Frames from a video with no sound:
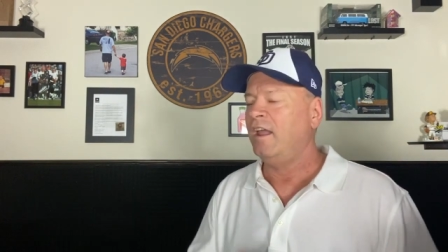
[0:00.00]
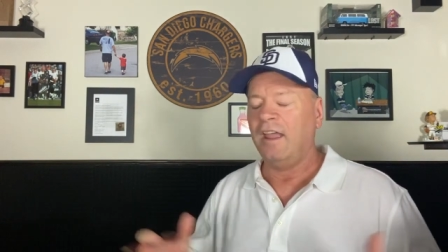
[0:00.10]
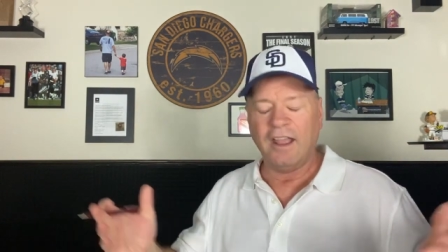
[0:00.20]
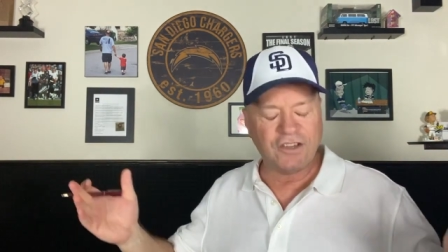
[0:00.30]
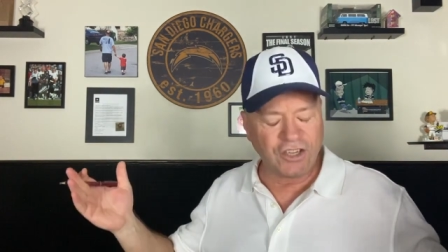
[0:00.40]

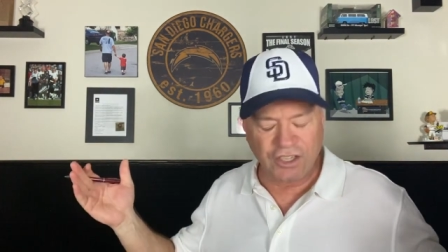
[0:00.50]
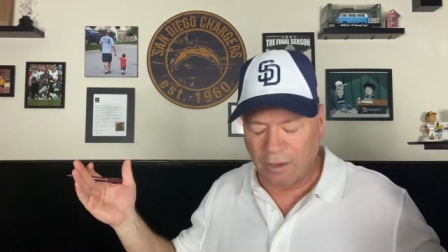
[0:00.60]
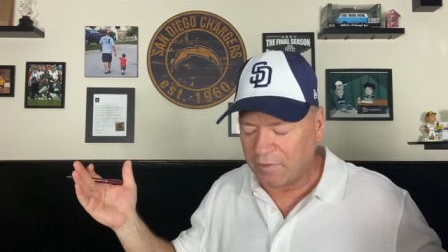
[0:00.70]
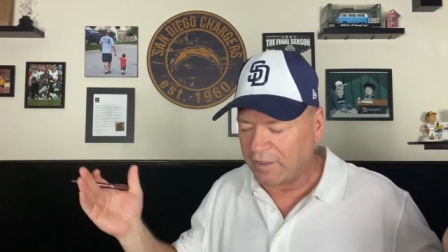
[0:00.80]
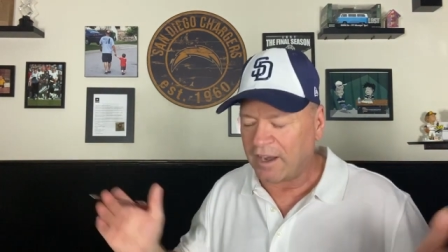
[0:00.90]
It's just
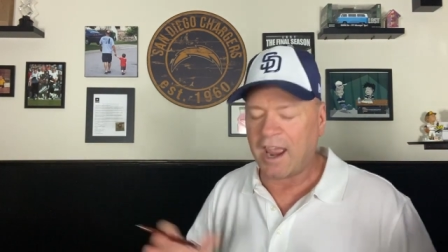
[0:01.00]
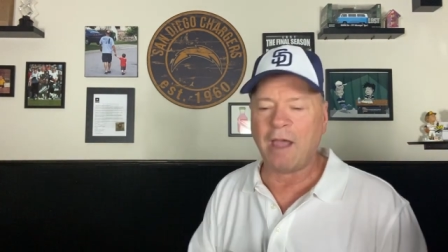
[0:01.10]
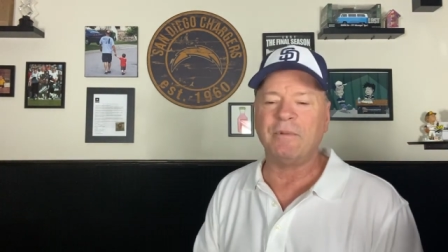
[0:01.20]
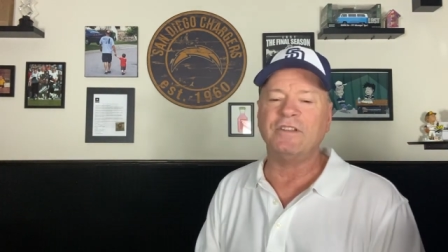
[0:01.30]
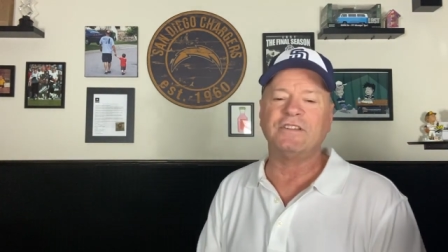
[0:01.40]
something that
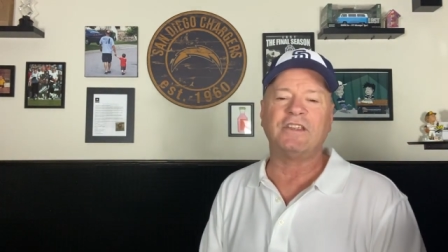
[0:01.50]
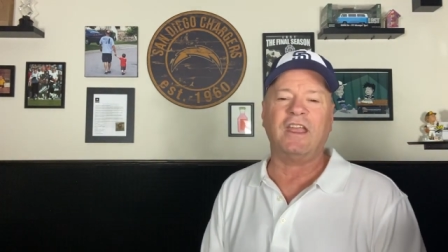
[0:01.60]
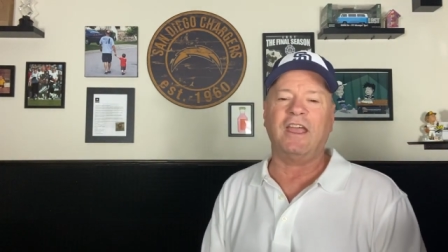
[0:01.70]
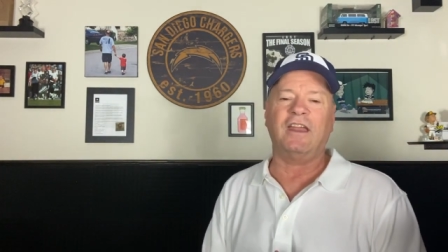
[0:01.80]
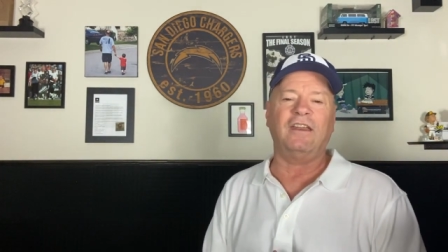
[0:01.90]
happens,
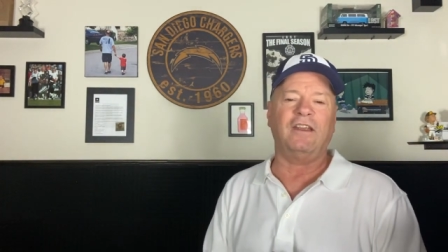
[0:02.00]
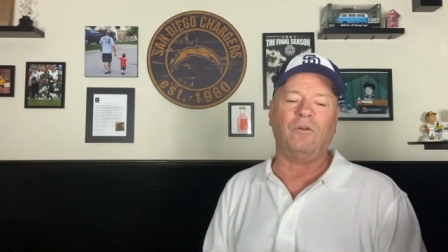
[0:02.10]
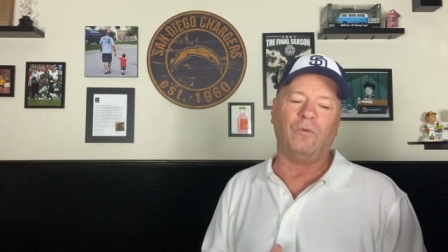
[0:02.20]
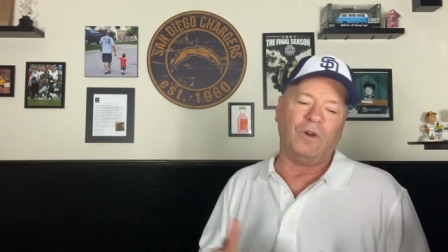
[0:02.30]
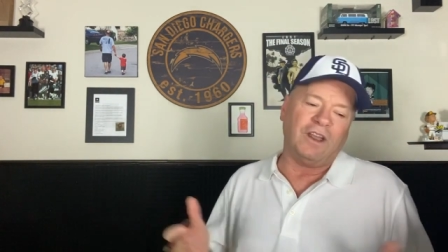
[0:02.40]
and
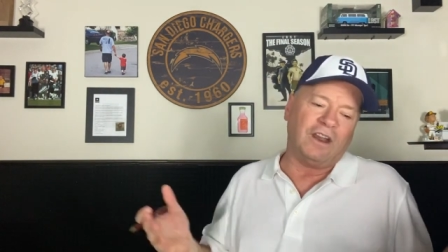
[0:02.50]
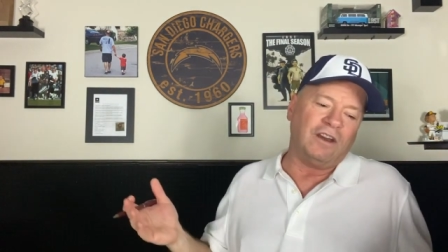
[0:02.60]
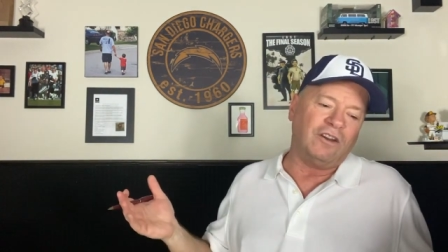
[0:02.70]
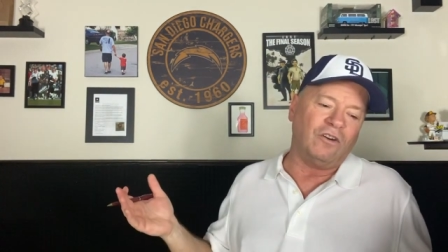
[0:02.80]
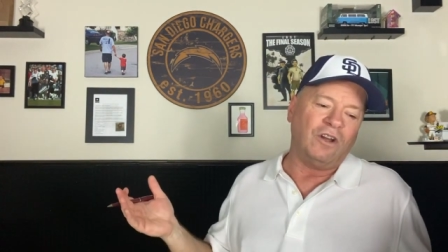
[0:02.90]
what are you going
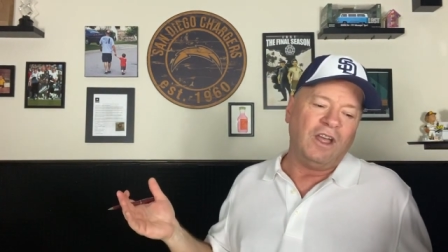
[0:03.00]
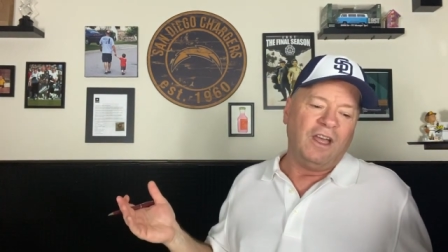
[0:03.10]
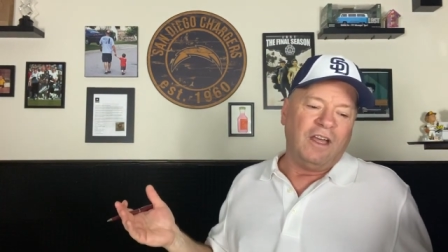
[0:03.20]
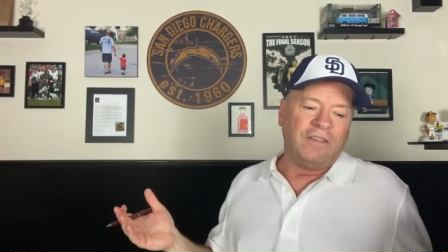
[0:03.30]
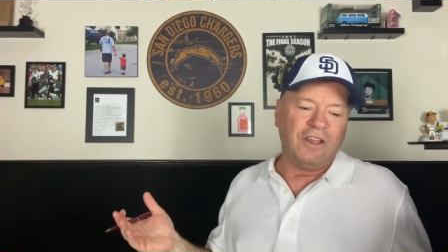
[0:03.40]
to do?
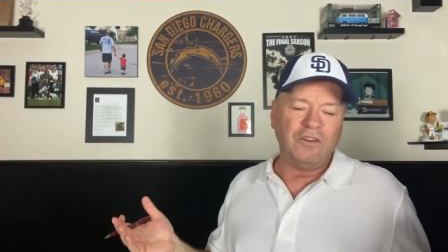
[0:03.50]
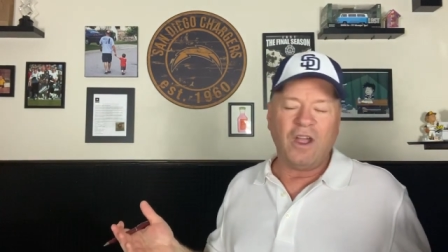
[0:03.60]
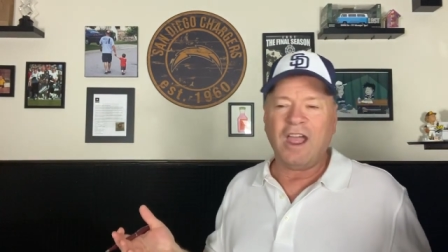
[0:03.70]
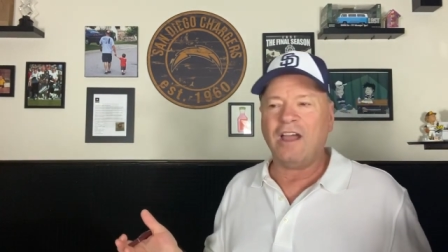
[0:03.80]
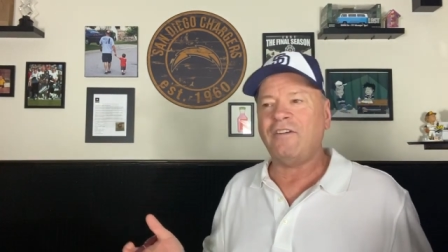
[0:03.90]
Then you
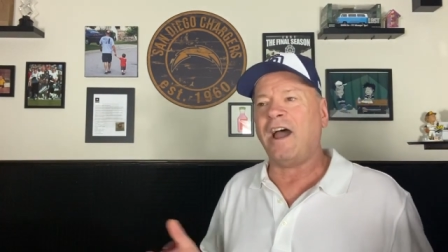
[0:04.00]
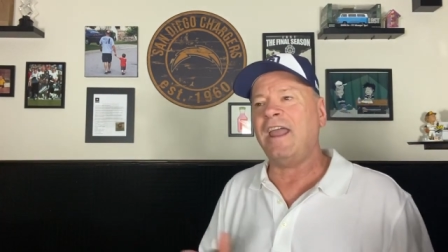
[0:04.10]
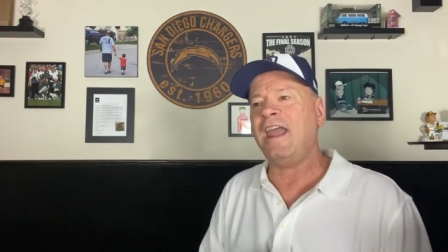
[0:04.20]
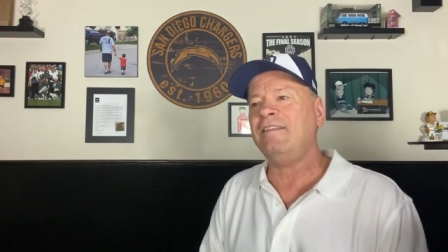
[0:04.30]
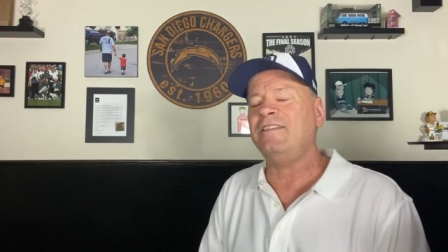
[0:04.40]
have I
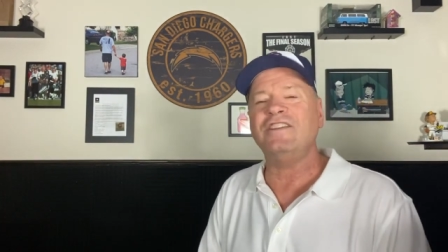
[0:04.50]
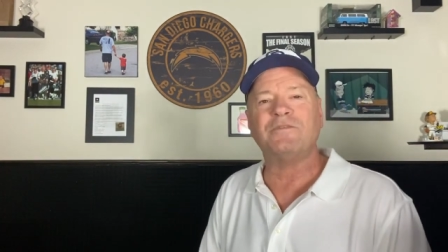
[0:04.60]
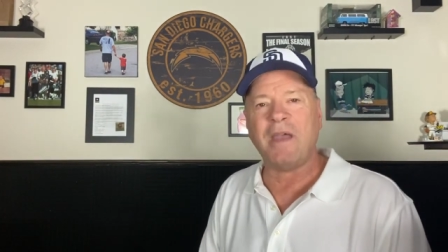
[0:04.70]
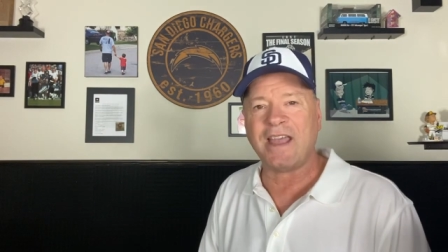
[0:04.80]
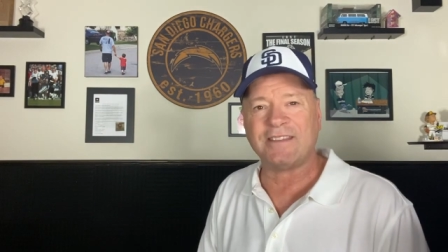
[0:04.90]
hate these
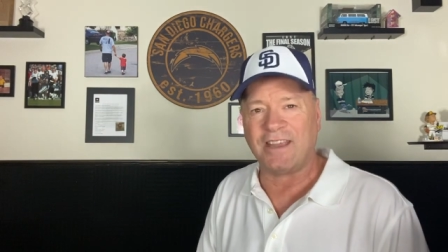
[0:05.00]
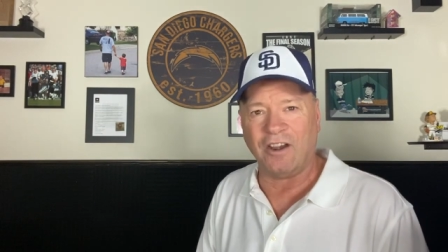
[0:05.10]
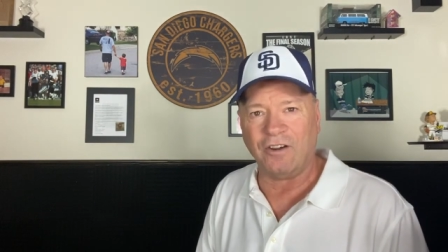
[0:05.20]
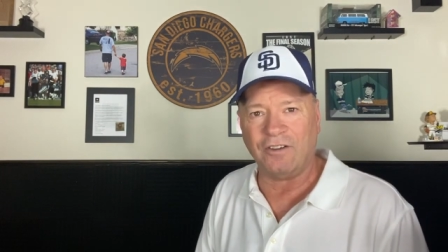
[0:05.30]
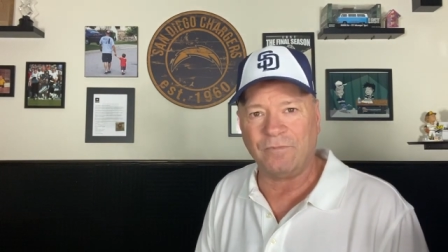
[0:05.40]
masks
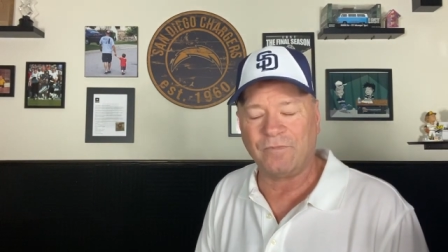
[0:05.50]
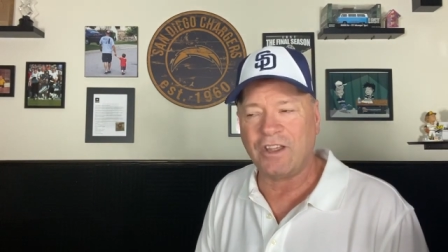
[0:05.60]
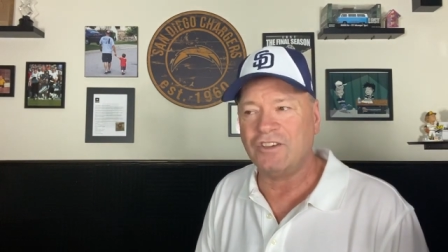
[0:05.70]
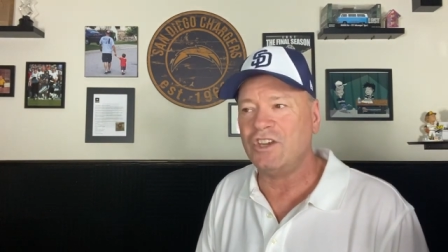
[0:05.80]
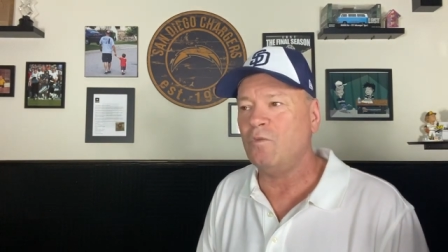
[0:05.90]
Karen.
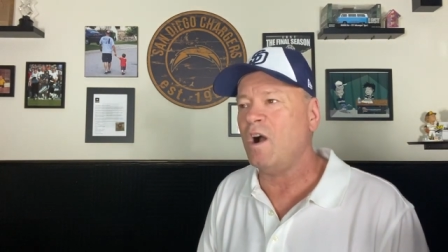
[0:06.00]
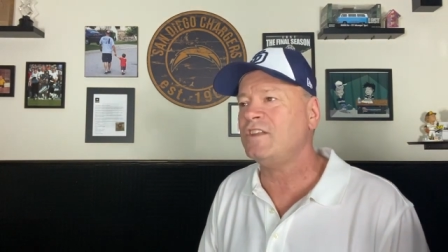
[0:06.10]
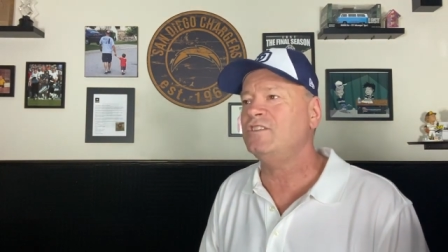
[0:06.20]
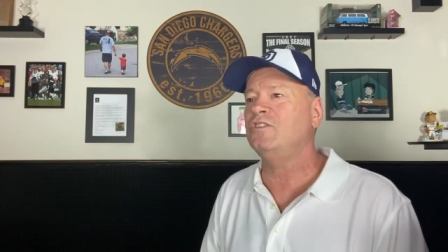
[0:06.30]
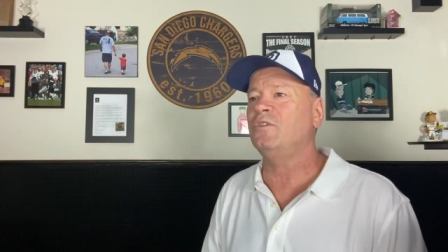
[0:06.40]
She
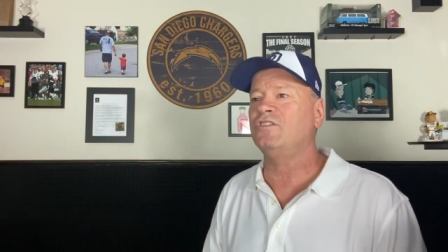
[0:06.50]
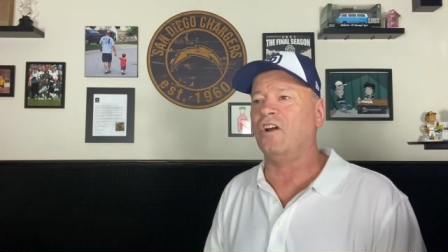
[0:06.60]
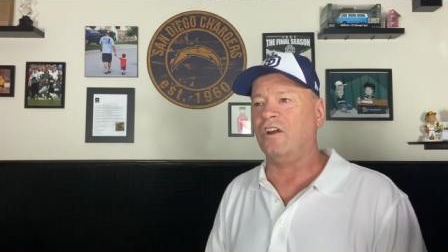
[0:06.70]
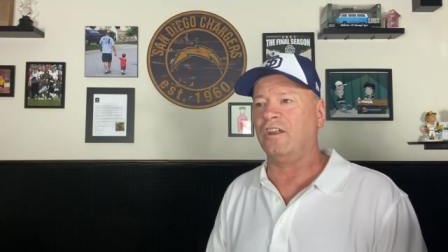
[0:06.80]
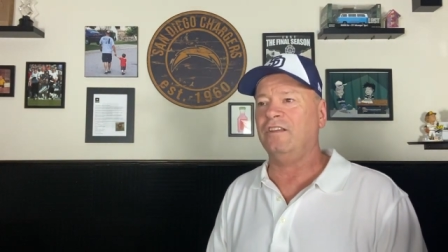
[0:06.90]
walks into a
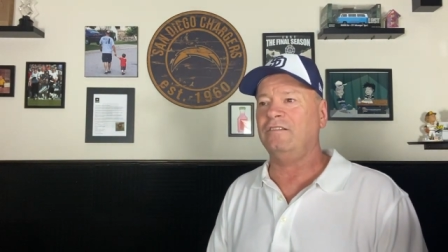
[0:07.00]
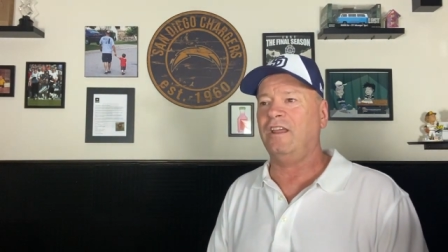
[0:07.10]
Target,